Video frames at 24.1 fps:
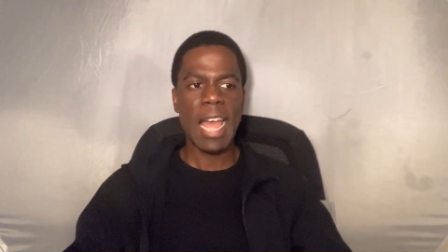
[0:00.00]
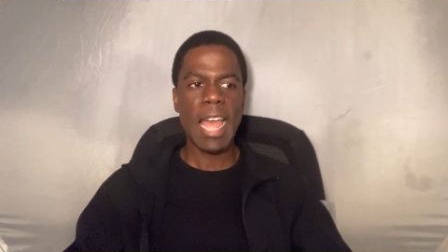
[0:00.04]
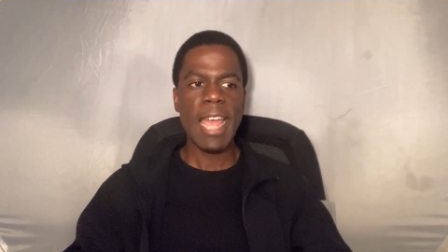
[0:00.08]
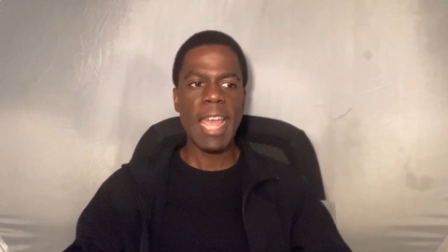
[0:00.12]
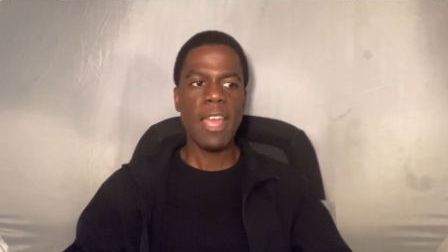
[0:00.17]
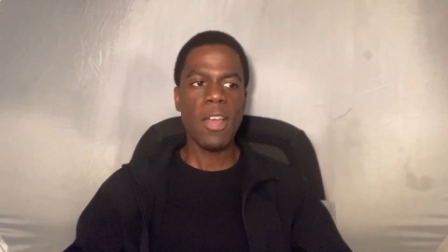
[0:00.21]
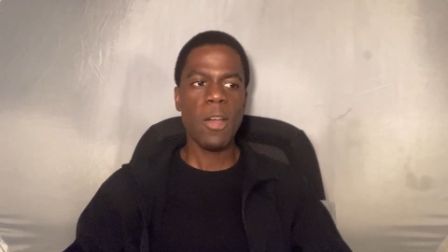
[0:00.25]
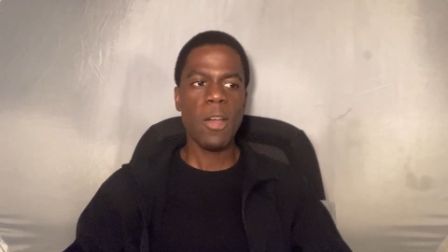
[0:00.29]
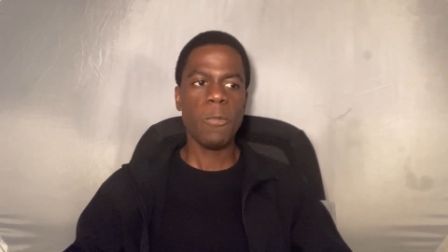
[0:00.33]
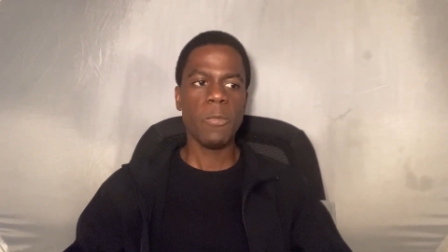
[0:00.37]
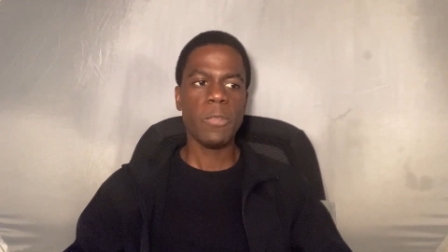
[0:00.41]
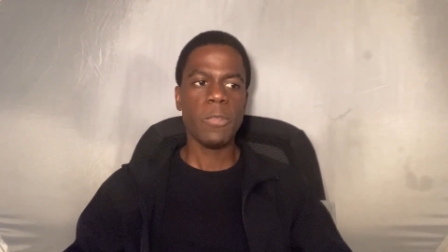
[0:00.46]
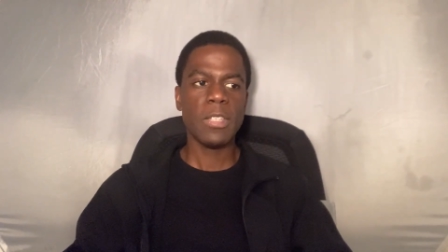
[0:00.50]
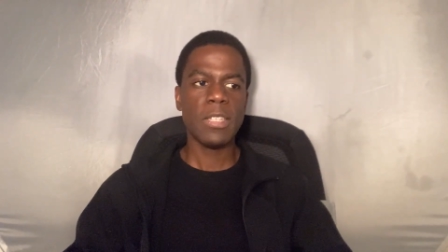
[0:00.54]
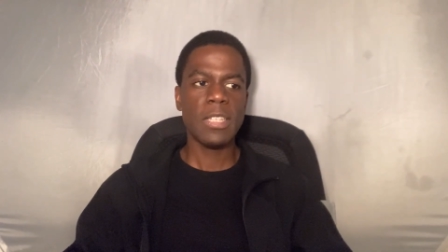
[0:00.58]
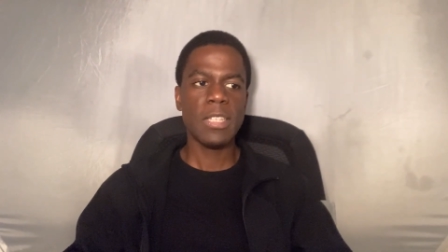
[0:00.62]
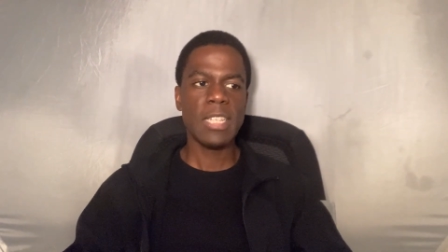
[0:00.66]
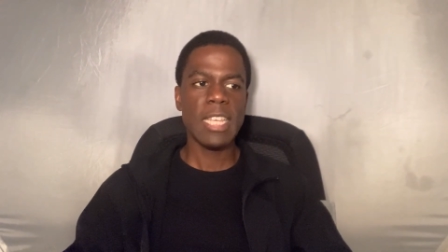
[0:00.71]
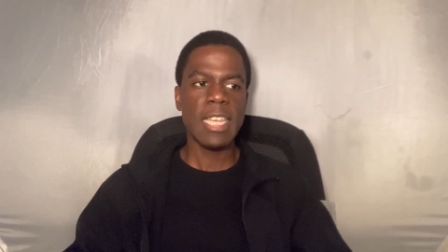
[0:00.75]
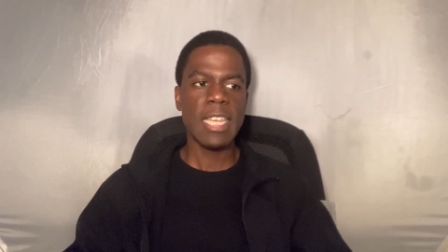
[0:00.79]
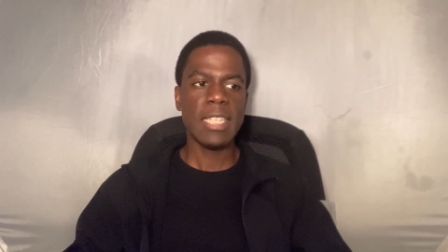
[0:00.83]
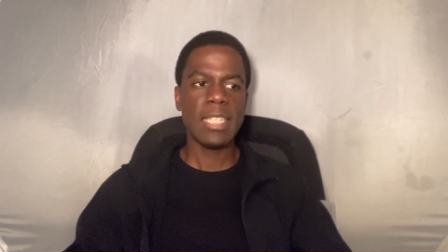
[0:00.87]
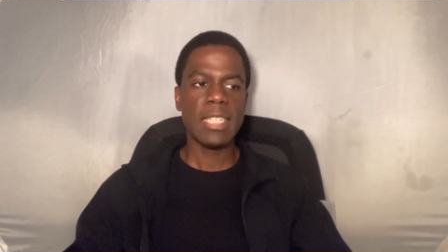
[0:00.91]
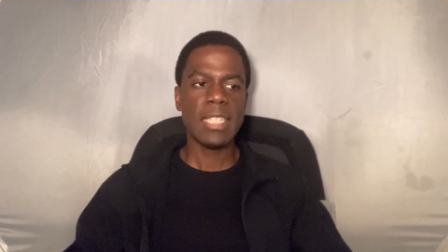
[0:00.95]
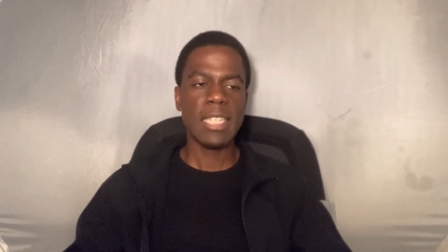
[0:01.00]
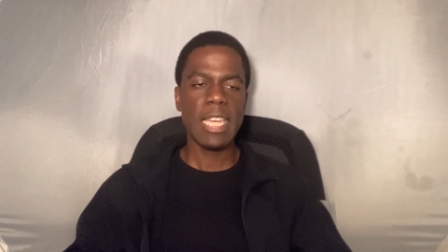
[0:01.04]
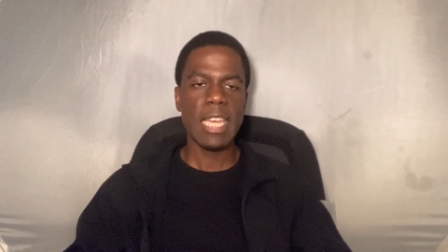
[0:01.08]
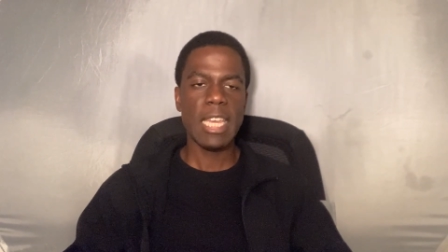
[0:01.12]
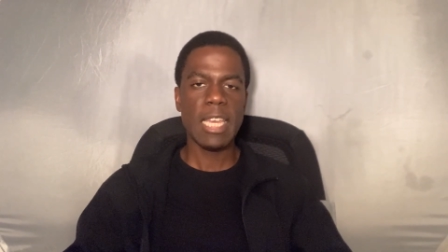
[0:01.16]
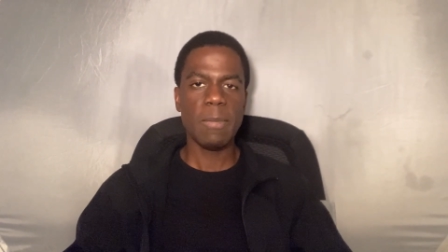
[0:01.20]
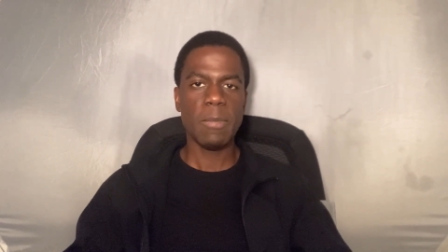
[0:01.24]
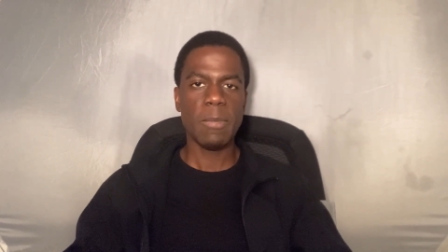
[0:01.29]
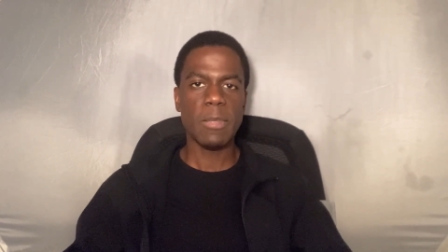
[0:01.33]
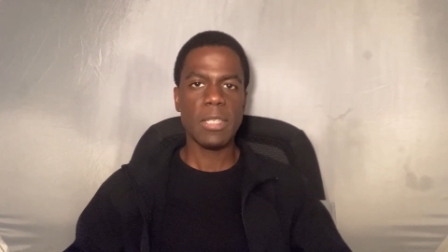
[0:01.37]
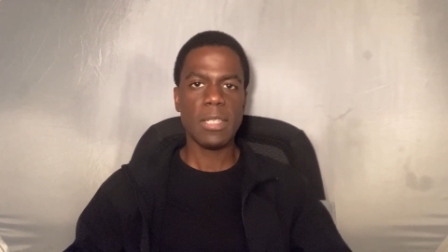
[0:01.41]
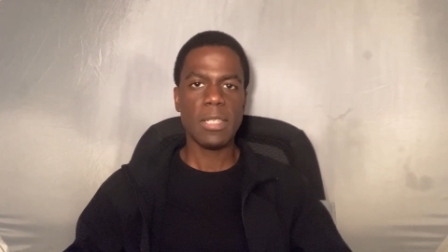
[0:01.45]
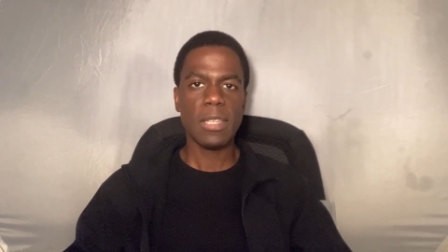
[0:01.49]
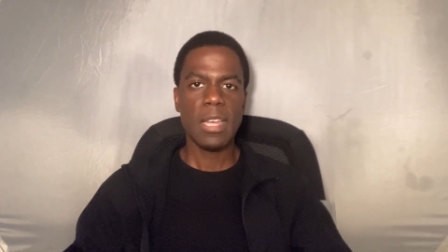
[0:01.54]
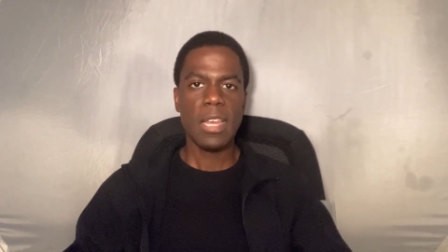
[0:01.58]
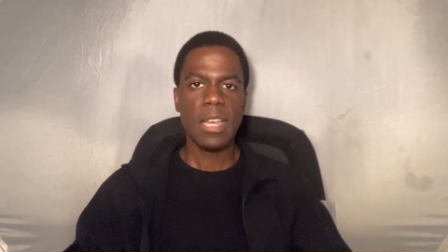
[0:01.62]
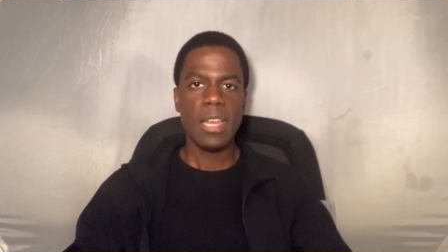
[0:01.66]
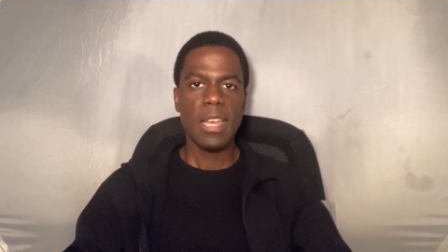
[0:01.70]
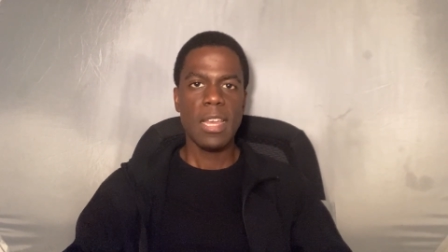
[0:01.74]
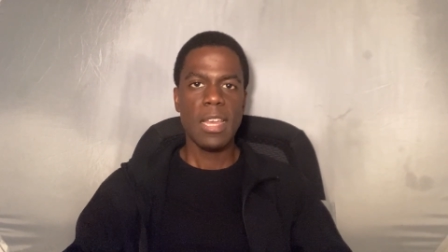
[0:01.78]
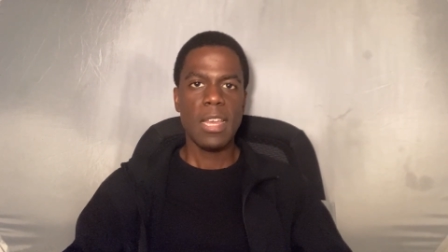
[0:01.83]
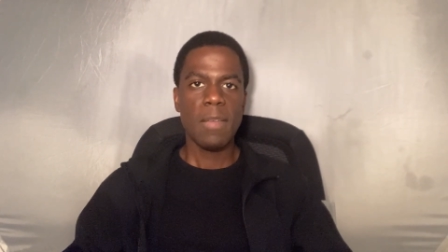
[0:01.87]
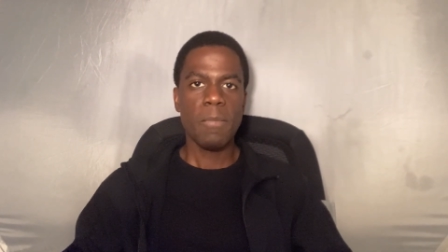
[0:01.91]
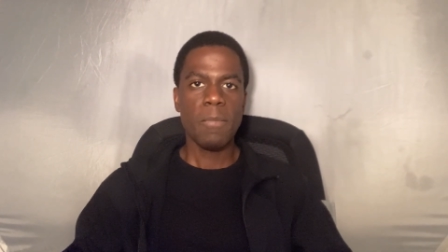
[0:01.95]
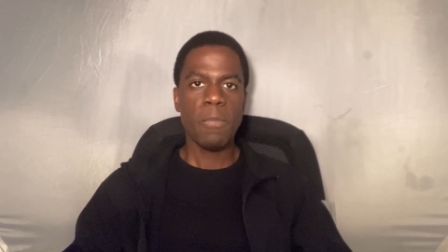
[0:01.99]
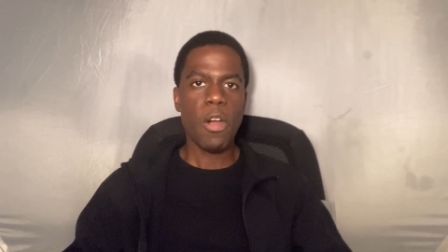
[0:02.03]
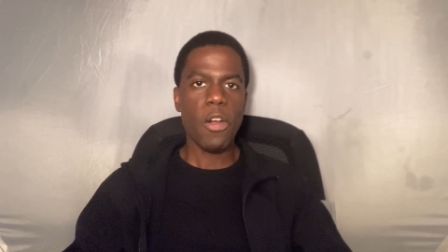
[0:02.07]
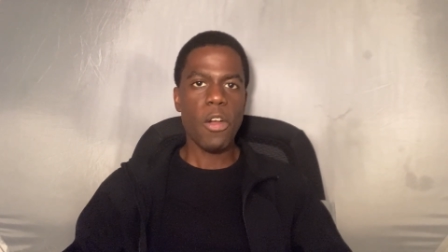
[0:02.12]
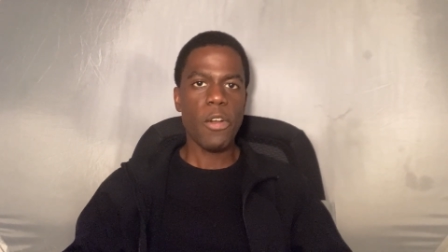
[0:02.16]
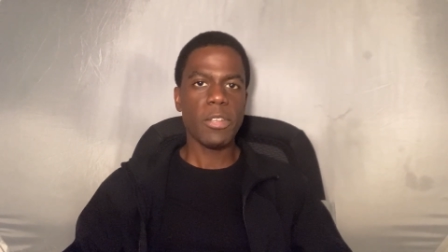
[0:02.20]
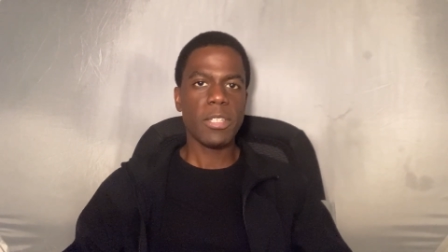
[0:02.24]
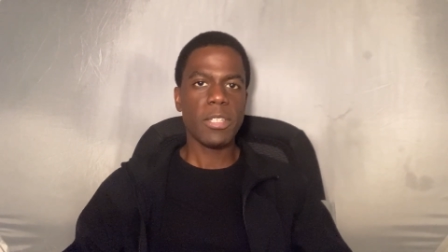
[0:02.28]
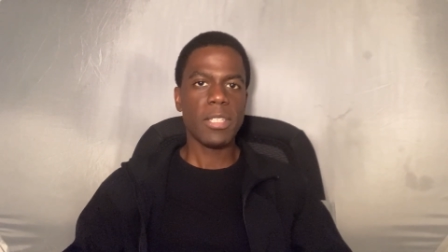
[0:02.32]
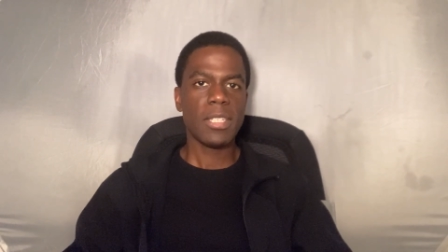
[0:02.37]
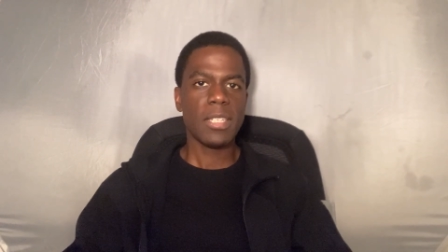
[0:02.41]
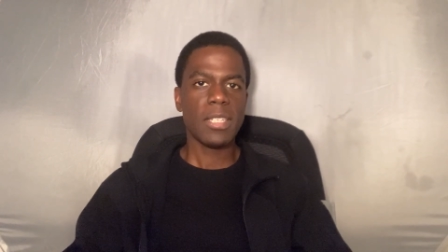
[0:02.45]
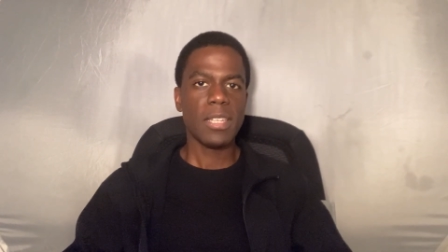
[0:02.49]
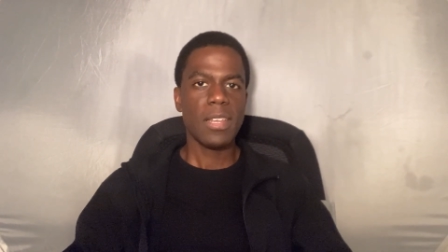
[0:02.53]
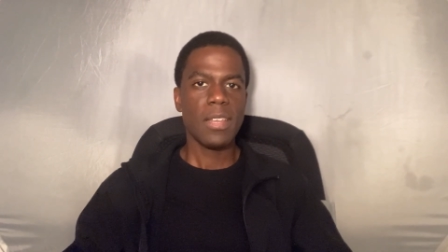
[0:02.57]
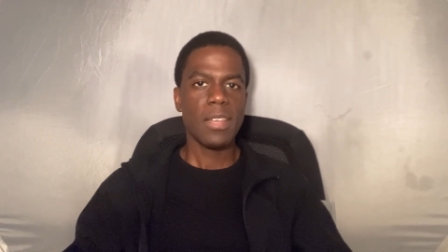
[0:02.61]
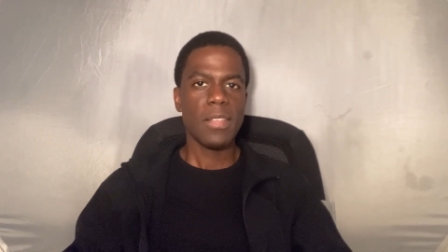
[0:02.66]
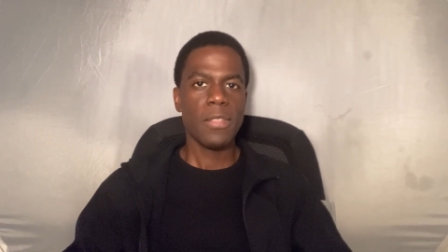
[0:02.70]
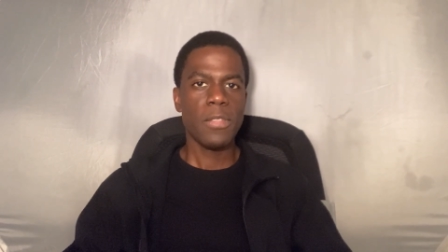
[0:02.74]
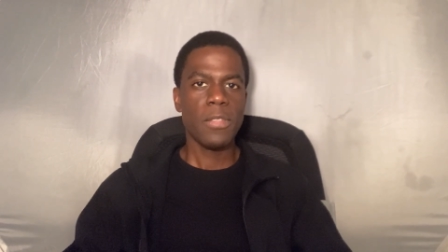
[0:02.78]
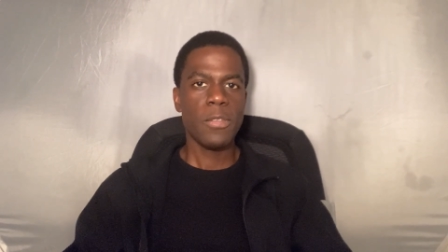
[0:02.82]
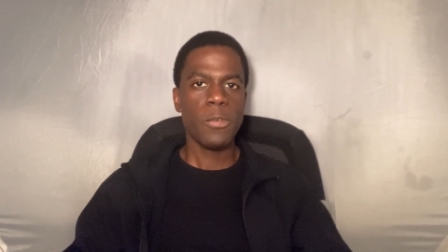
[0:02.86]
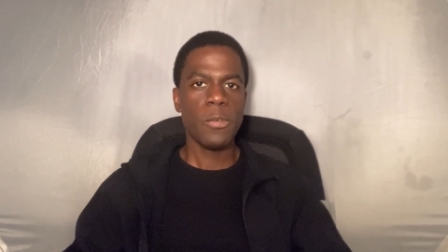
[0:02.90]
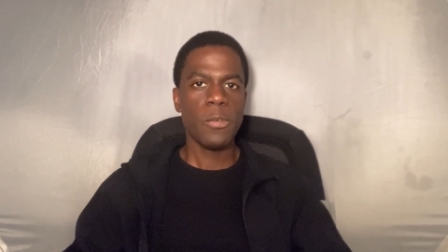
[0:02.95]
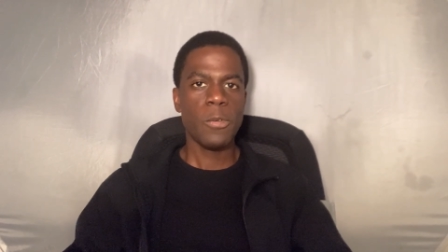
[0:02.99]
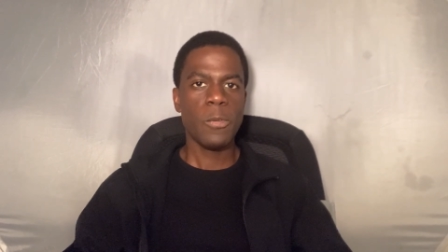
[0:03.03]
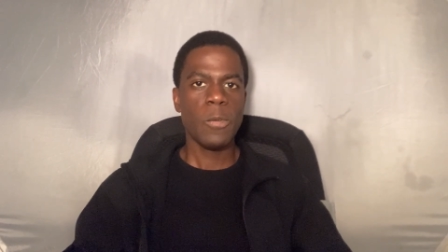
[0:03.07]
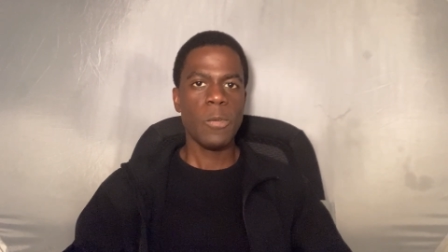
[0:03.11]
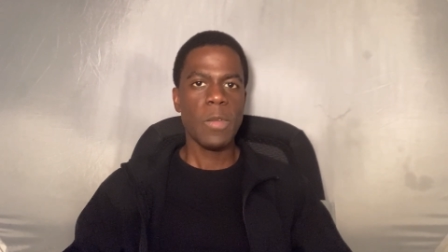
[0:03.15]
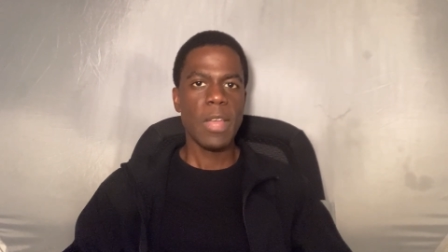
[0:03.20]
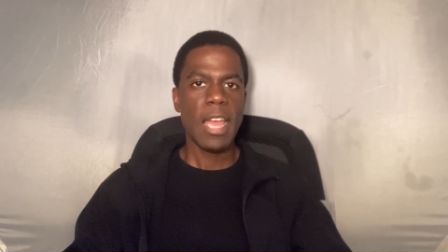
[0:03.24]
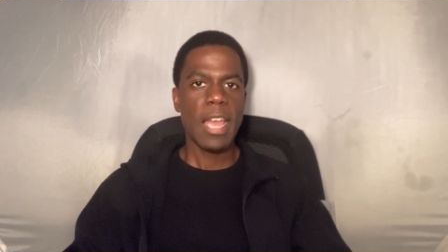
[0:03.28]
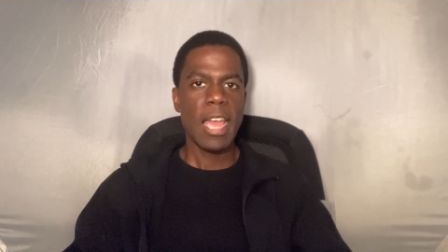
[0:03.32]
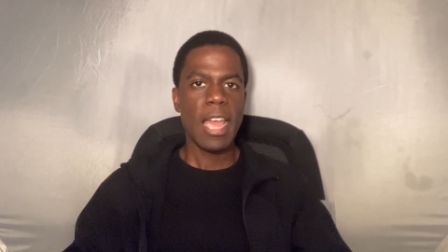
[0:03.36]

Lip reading: I help these teams parse through